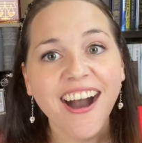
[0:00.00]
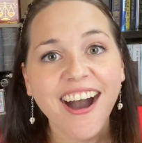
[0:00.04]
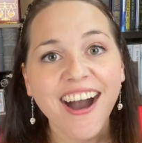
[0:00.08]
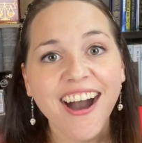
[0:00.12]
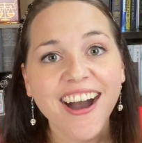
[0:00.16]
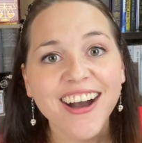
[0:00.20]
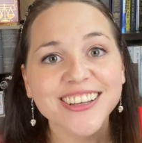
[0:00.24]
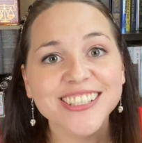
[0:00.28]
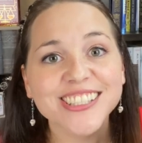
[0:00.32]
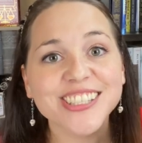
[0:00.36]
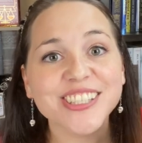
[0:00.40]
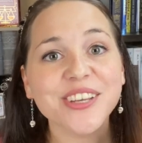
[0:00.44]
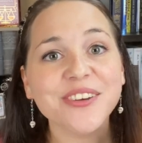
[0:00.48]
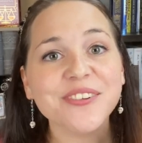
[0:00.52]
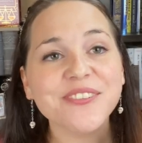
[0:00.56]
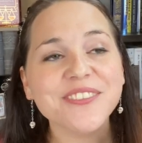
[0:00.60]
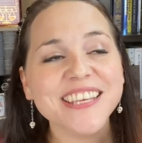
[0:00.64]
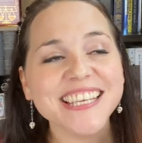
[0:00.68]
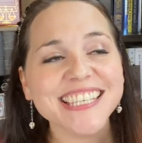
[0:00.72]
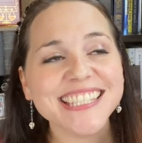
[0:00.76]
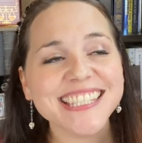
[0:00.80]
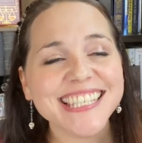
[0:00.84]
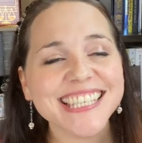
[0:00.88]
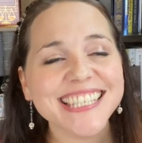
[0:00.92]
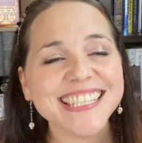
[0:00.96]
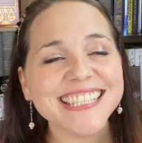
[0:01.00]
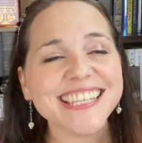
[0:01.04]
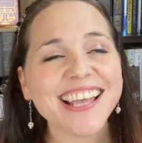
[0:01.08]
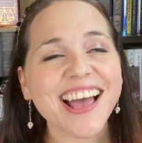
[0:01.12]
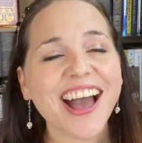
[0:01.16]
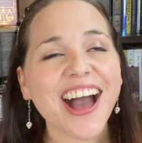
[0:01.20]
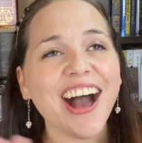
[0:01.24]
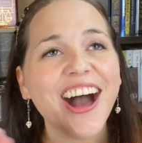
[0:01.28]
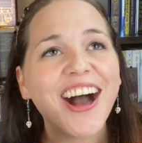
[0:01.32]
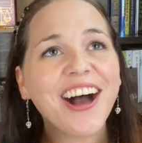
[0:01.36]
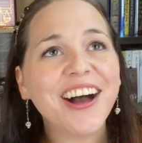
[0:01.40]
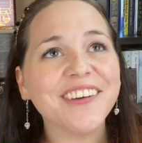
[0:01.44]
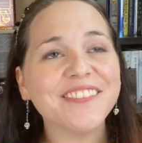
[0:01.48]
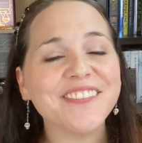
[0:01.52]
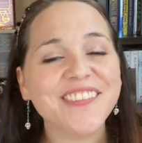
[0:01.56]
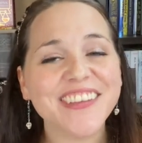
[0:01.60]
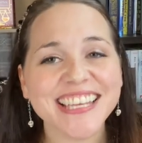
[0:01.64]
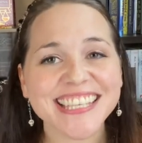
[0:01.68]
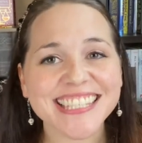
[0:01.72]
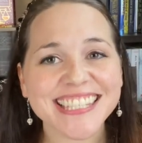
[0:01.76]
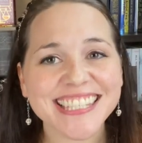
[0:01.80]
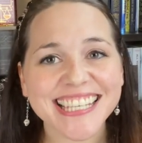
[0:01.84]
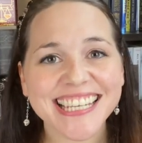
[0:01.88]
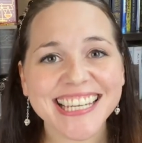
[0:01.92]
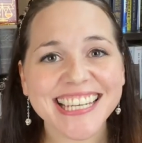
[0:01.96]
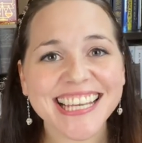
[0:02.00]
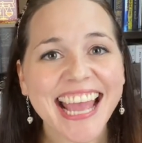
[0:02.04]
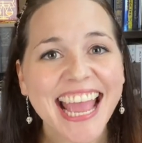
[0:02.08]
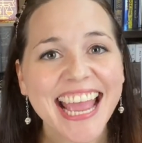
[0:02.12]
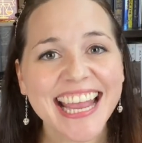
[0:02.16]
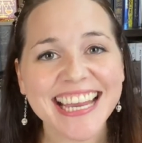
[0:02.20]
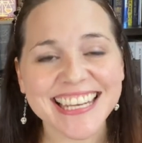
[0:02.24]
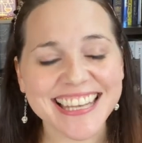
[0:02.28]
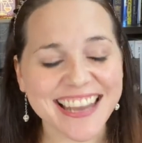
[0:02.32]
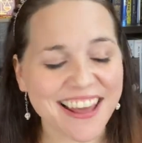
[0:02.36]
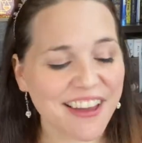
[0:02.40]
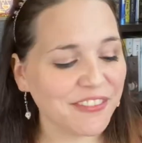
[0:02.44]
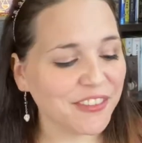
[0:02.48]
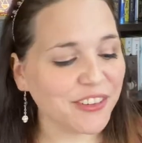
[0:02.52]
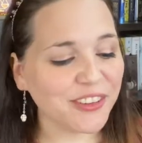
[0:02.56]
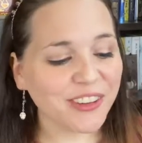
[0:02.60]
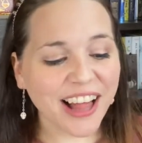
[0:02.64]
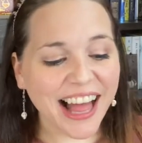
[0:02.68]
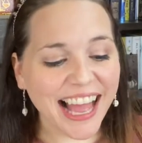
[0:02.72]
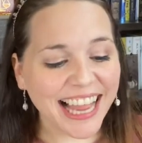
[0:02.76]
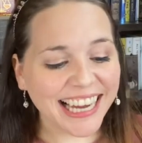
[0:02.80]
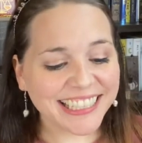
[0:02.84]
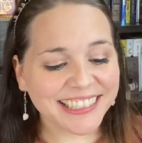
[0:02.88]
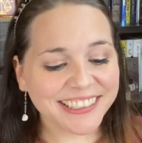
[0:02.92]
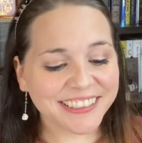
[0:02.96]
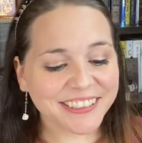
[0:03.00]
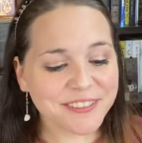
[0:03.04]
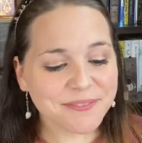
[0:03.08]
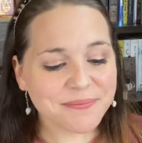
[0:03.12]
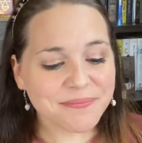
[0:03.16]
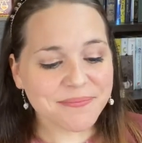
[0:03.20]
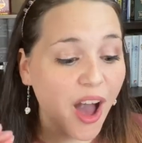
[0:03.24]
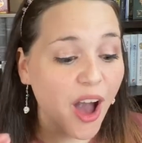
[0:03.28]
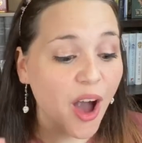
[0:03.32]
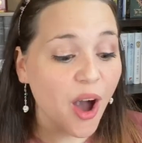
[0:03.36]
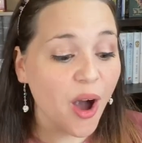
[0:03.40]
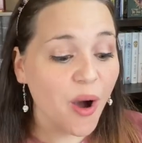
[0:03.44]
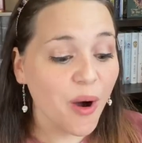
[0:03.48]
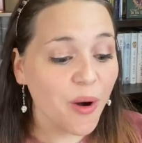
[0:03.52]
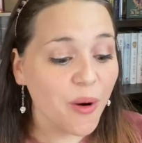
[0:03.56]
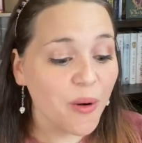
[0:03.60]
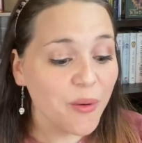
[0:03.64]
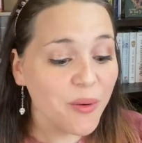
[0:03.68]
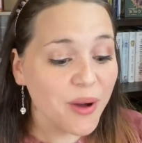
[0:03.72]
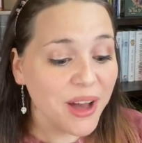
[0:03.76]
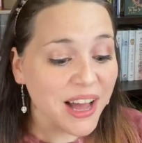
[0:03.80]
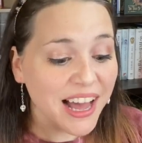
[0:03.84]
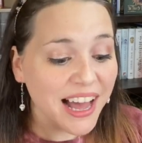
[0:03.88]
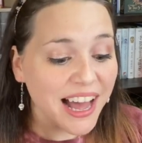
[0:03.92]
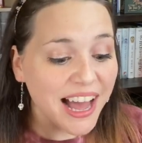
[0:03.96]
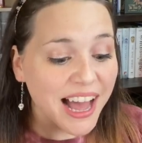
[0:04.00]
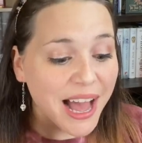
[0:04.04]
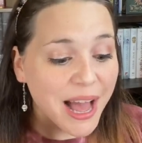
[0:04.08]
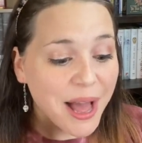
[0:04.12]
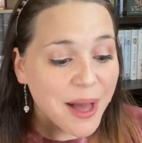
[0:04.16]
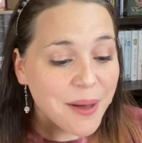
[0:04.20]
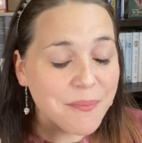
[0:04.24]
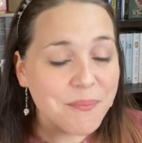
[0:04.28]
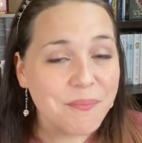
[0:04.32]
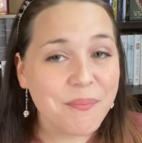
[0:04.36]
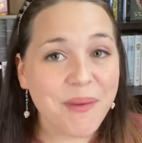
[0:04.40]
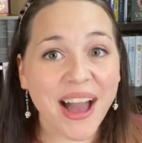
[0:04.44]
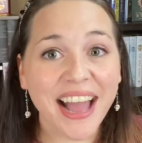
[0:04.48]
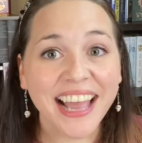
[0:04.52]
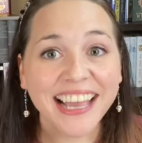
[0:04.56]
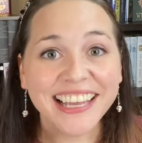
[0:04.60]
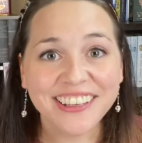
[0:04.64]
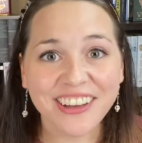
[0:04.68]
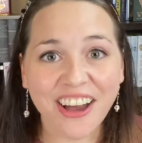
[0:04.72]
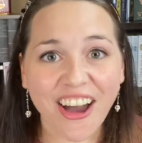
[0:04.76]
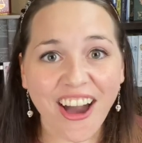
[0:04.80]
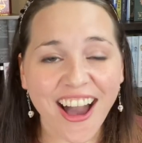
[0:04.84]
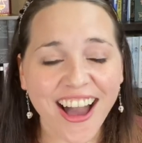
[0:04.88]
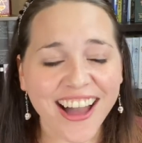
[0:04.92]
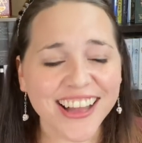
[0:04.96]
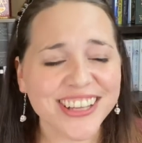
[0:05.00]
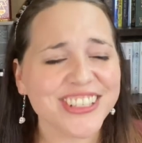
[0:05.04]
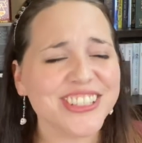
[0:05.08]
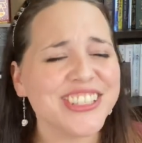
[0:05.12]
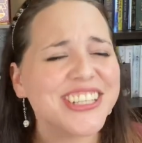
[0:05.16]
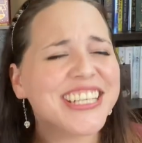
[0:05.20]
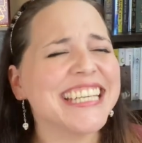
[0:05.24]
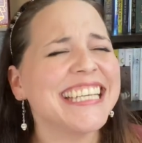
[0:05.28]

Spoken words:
So this is obviously a Neville item. Oh my gosh.